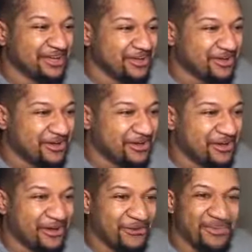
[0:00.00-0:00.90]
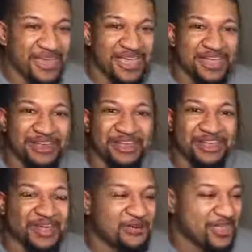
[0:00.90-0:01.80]
Oh, man.
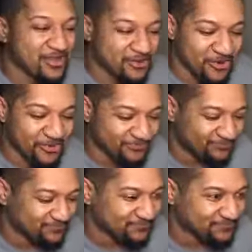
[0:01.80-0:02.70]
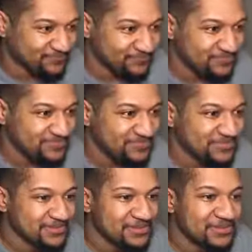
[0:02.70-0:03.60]
Okay, hold on.
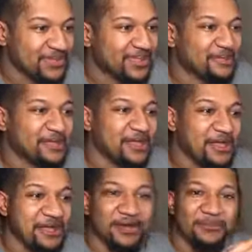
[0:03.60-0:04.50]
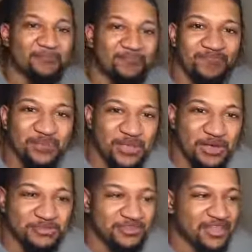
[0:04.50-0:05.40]
Okay.
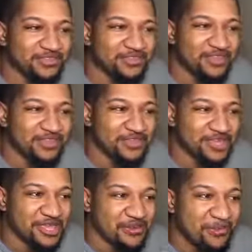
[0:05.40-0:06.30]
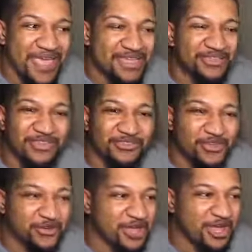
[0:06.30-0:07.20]
Couple of things. Man, he looks
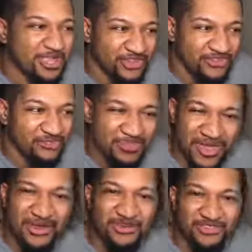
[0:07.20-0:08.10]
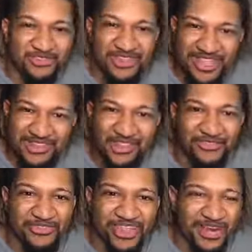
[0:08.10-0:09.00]
so young. He looks bigger, too. Like, he
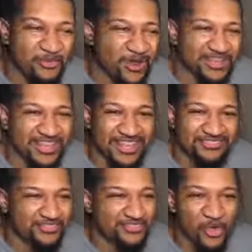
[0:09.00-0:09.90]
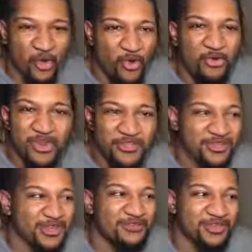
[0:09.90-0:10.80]
lost a lot of weight. Like, that's just a whole nother
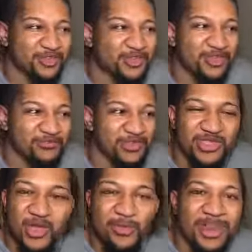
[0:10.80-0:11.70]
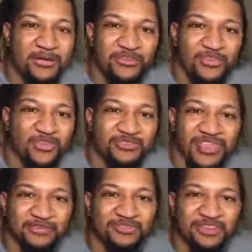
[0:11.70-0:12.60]
different look. If you had told me that was Chris
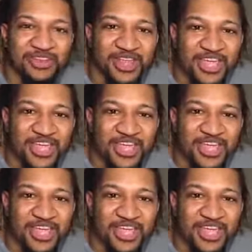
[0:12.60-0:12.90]
Stapleton